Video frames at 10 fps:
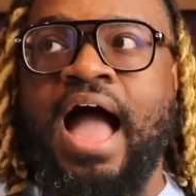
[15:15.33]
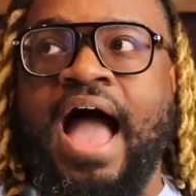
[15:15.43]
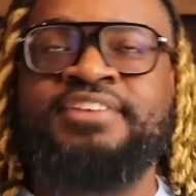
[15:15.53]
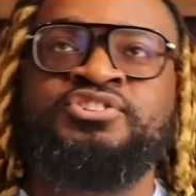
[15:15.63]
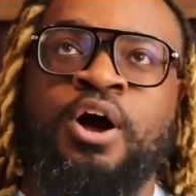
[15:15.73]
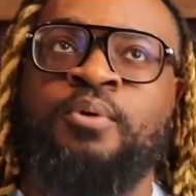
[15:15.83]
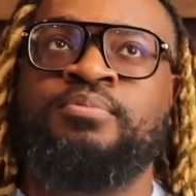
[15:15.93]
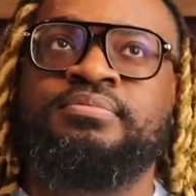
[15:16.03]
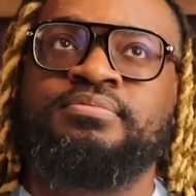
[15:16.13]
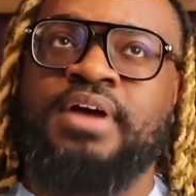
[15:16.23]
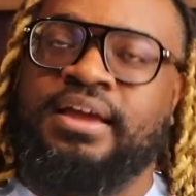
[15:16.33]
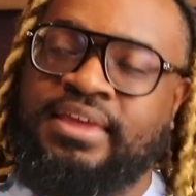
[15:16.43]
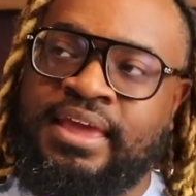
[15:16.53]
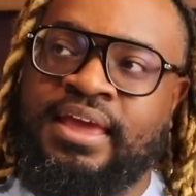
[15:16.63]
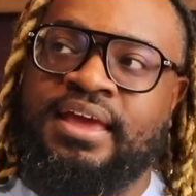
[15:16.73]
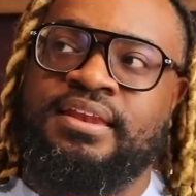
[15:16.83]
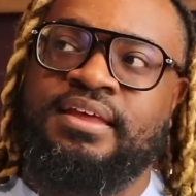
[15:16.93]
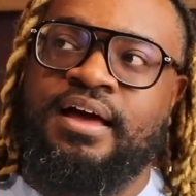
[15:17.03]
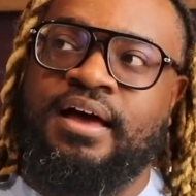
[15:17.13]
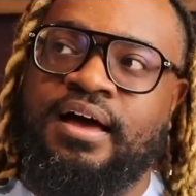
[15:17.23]
I don't, again,
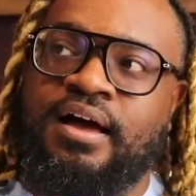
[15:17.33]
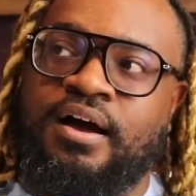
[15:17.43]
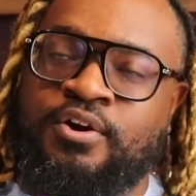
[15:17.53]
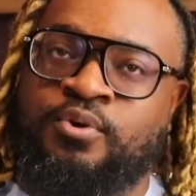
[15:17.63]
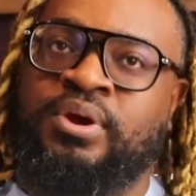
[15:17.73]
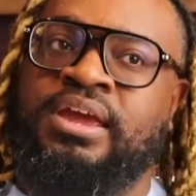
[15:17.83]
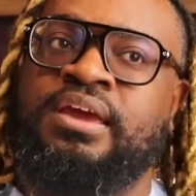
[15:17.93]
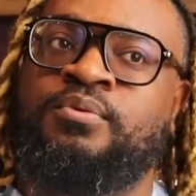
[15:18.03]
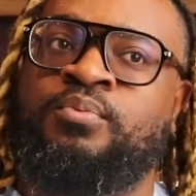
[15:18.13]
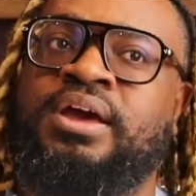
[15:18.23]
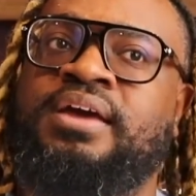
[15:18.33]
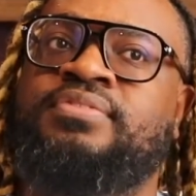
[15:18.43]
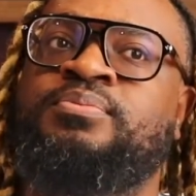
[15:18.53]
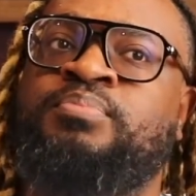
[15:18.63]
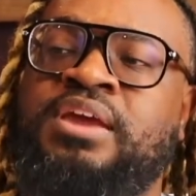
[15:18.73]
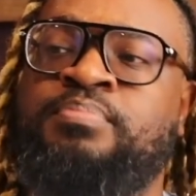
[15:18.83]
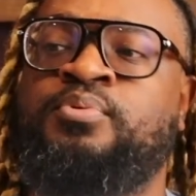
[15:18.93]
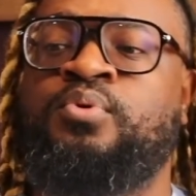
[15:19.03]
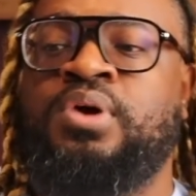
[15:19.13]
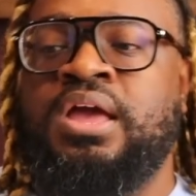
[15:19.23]
agree with
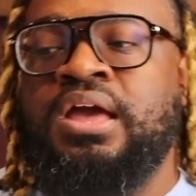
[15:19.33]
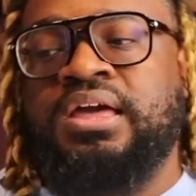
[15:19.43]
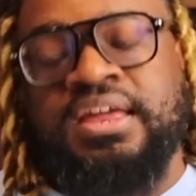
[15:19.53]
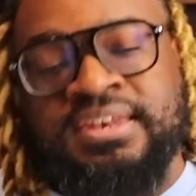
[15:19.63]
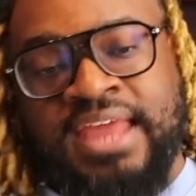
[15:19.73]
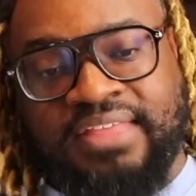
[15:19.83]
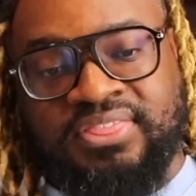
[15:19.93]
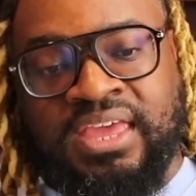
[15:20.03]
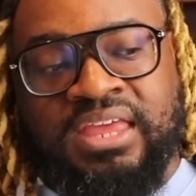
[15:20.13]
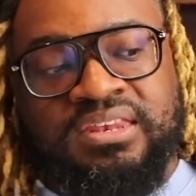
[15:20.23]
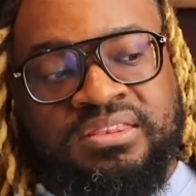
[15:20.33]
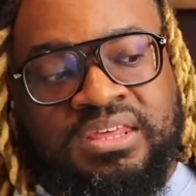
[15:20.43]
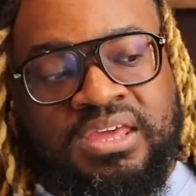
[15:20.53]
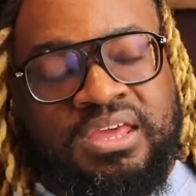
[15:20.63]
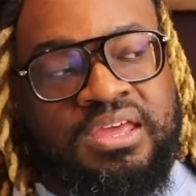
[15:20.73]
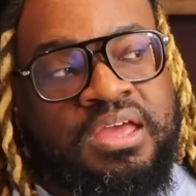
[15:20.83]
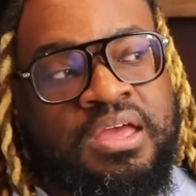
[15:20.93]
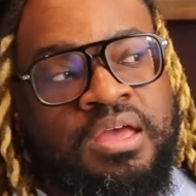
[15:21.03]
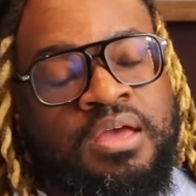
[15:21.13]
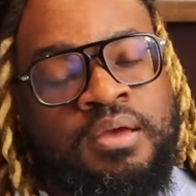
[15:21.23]
people connecting the
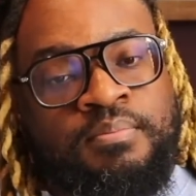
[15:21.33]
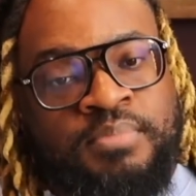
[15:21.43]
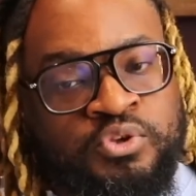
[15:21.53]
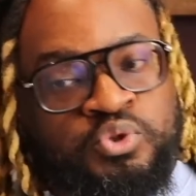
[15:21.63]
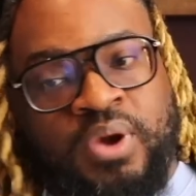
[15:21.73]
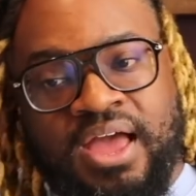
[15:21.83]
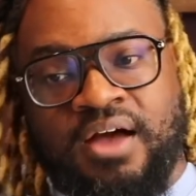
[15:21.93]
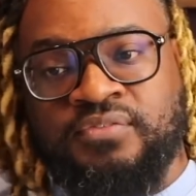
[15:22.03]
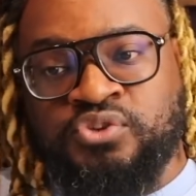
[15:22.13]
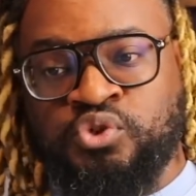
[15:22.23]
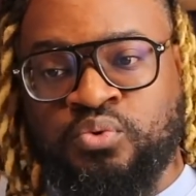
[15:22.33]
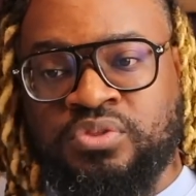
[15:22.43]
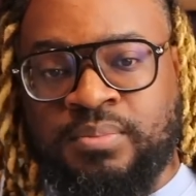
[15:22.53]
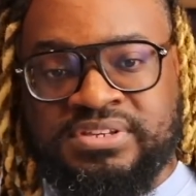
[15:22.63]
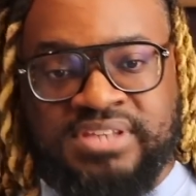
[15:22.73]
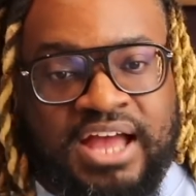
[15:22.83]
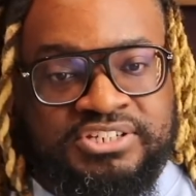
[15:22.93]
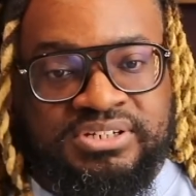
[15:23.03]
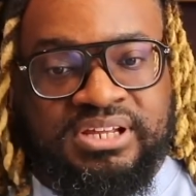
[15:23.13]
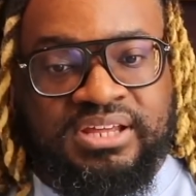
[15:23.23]
mental health to the
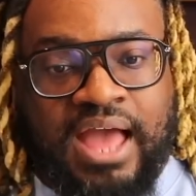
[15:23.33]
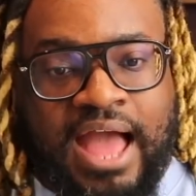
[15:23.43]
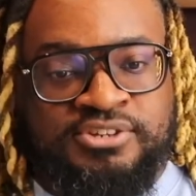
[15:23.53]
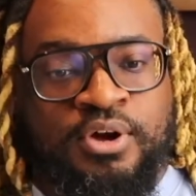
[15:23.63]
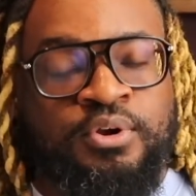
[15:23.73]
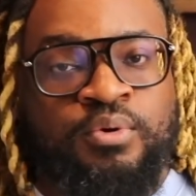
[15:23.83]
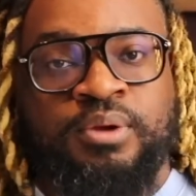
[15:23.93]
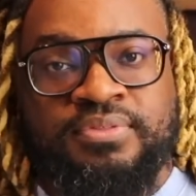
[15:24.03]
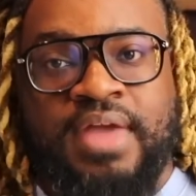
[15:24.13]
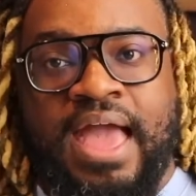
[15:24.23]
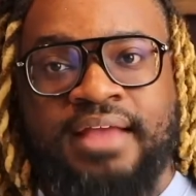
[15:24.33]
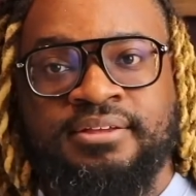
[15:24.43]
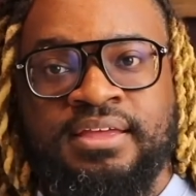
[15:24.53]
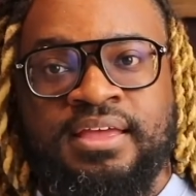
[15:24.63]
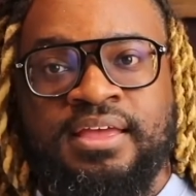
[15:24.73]
misogyny. I don't agree with that.